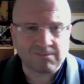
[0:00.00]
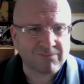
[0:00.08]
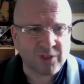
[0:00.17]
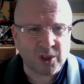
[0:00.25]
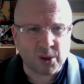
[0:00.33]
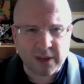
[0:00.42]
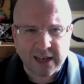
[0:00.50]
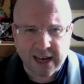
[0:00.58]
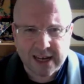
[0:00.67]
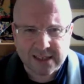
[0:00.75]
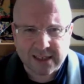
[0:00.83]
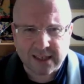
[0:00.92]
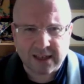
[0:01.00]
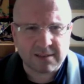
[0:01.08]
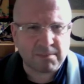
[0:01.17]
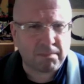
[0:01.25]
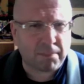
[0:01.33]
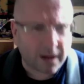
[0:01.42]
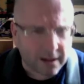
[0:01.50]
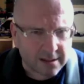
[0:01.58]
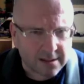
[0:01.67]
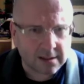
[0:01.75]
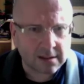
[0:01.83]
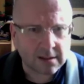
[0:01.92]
urinating blood,